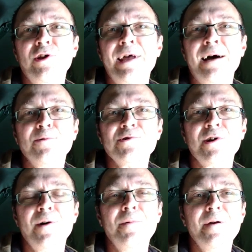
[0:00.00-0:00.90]

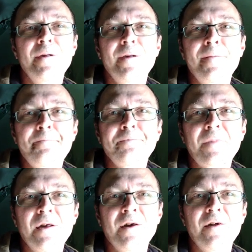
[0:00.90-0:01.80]
so
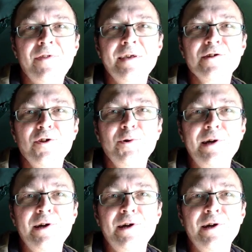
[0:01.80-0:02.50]
things are looking good,